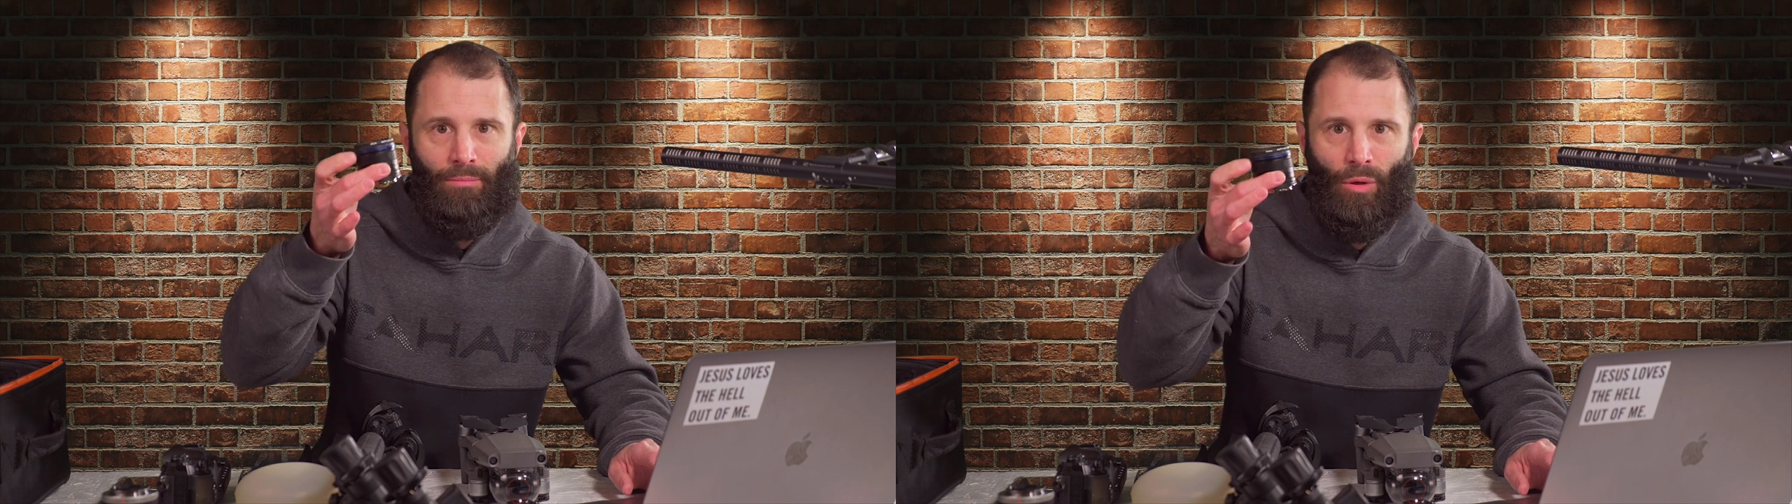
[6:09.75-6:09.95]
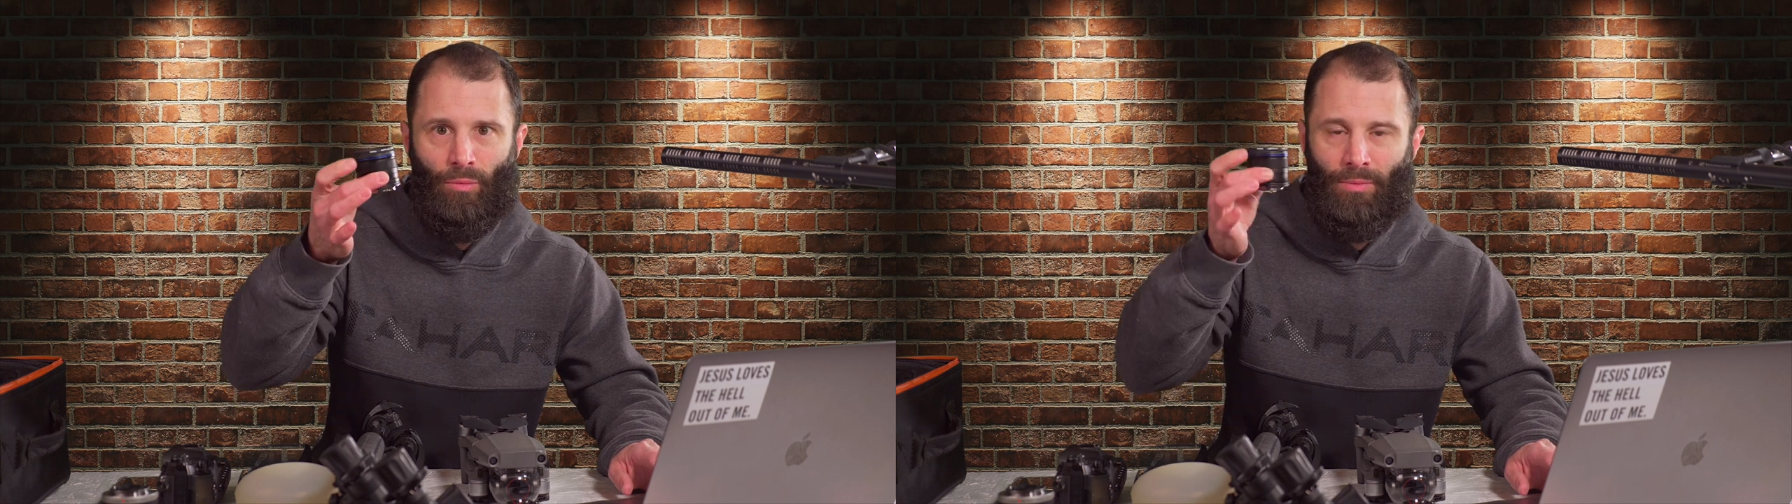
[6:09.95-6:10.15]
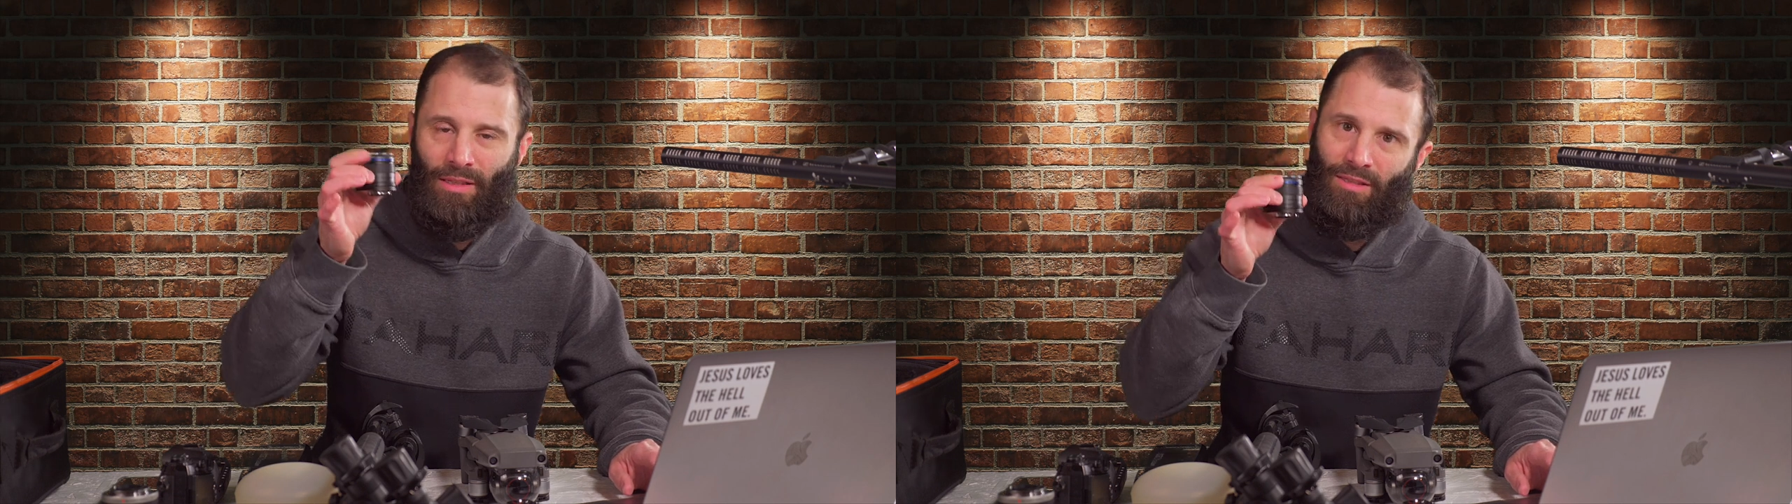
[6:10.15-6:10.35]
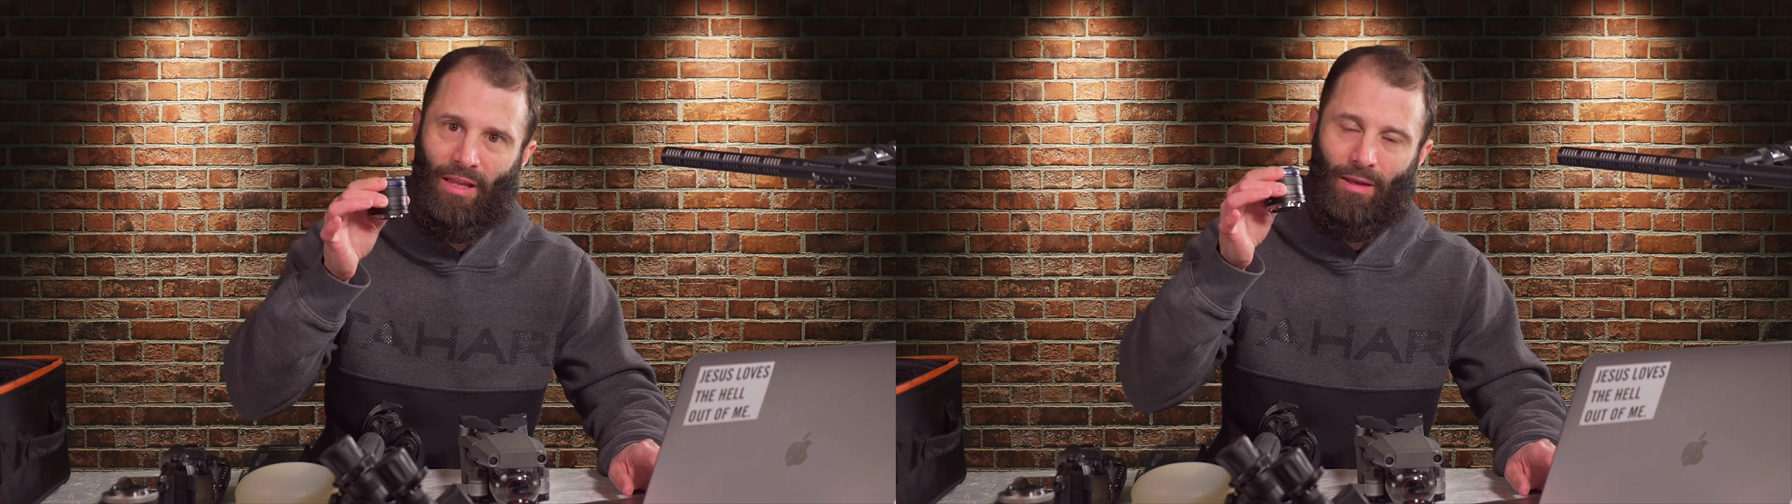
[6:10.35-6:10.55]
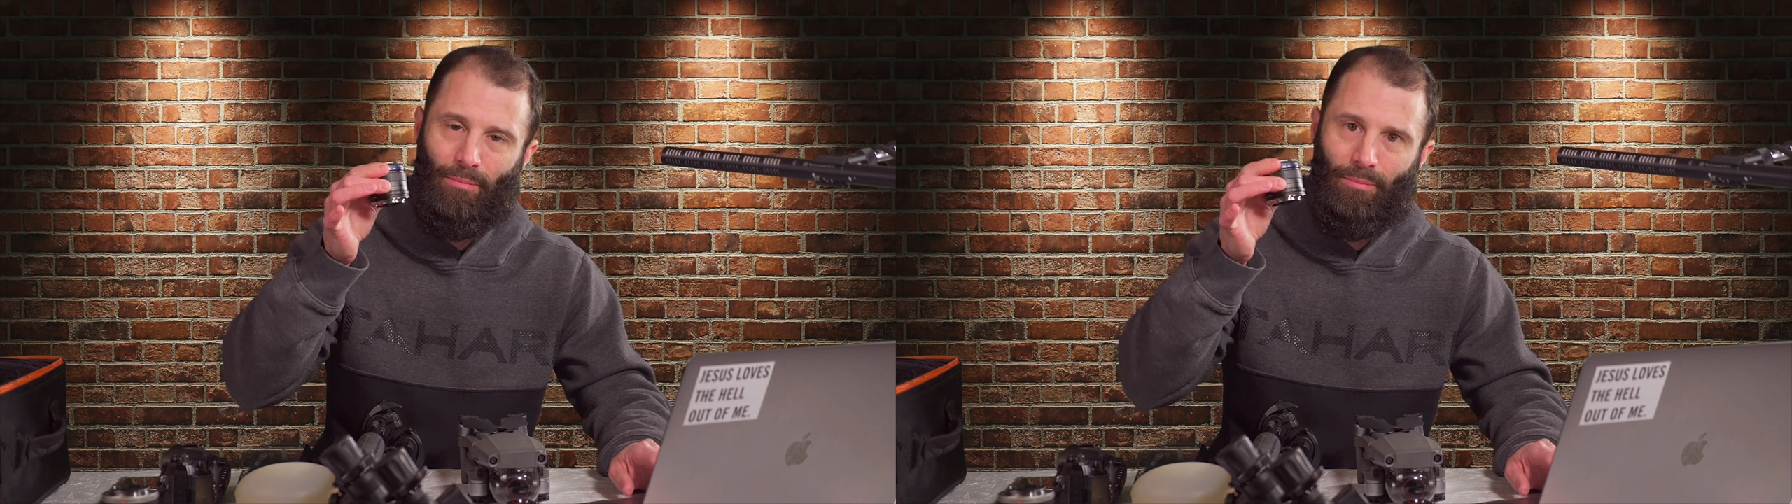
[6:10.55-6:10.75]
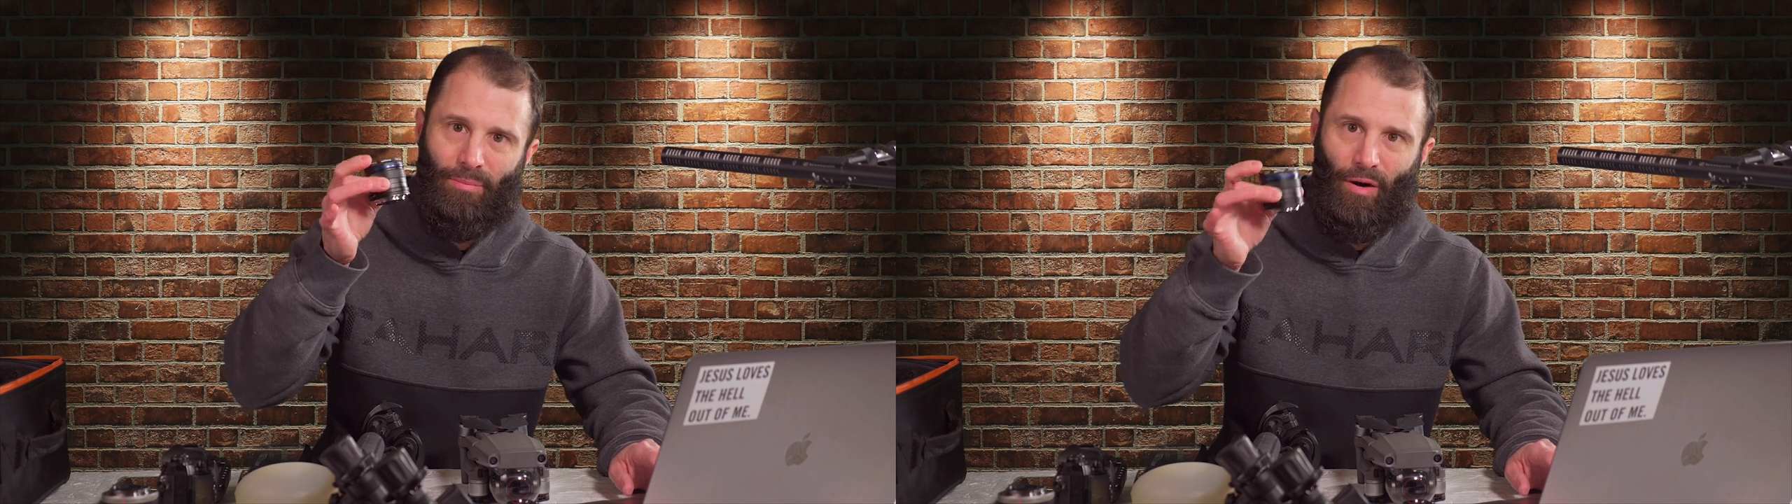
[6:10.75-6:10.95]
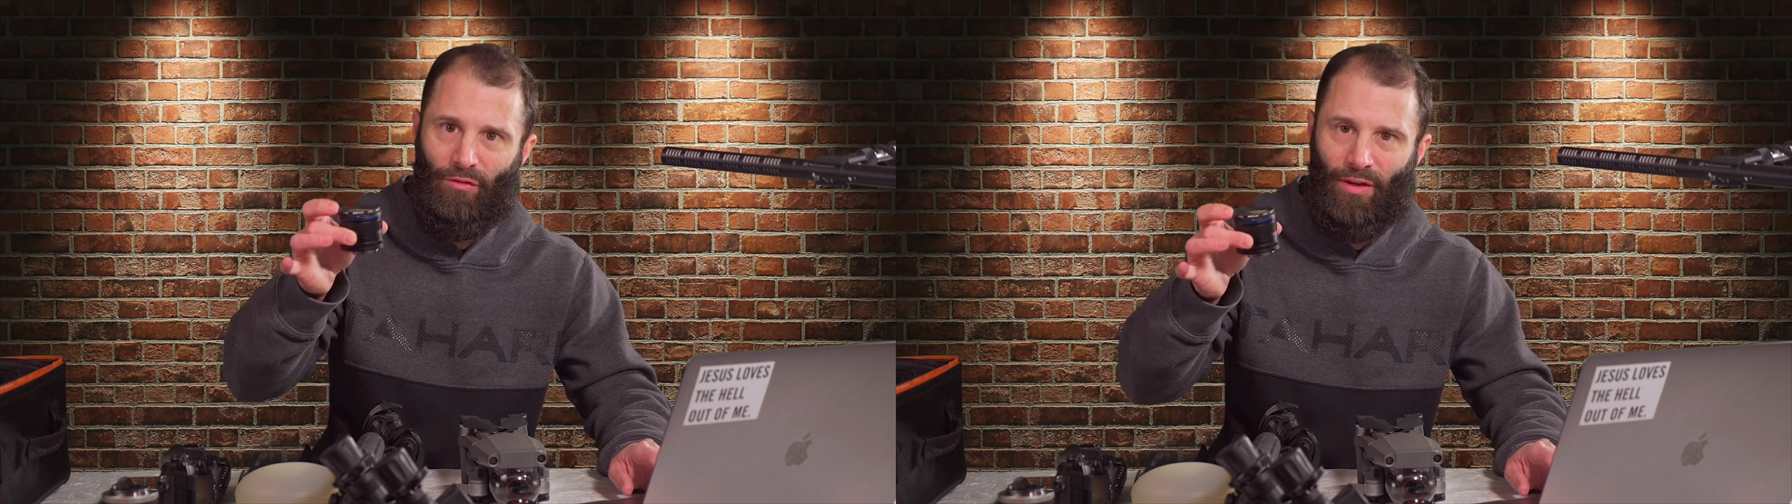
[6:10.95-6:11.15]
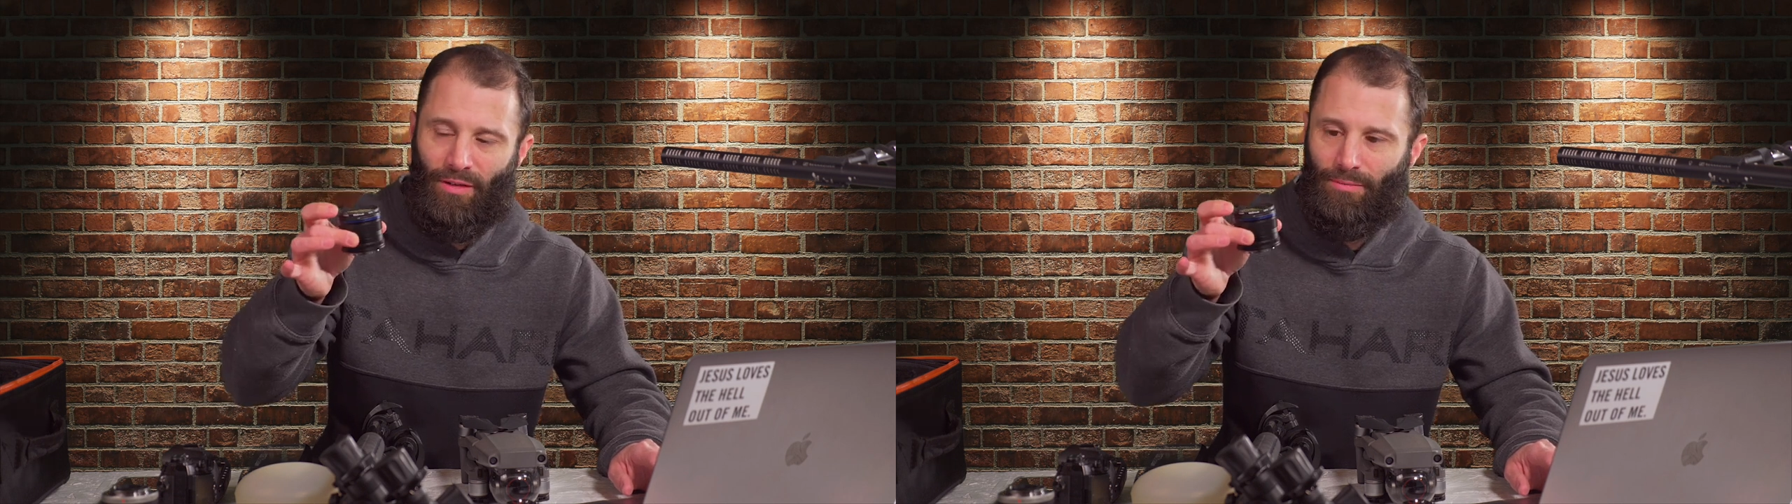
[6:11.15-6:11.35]
boom, it's like
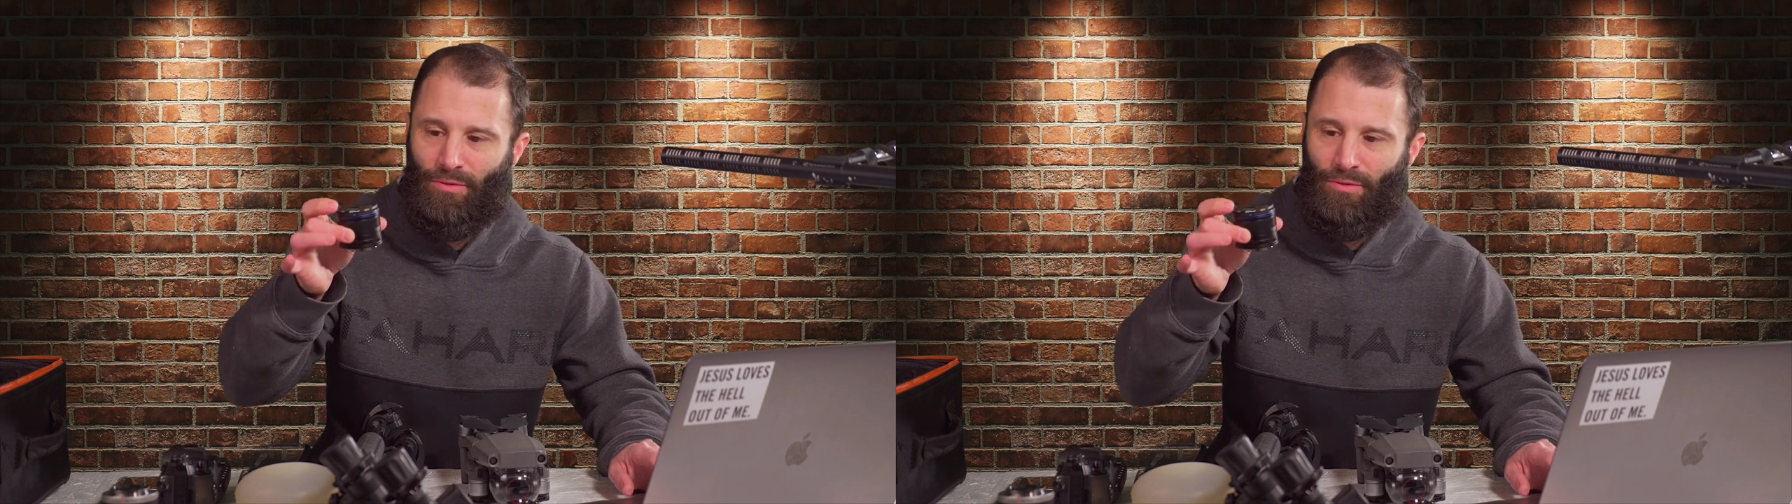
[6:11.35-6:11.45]
perfect.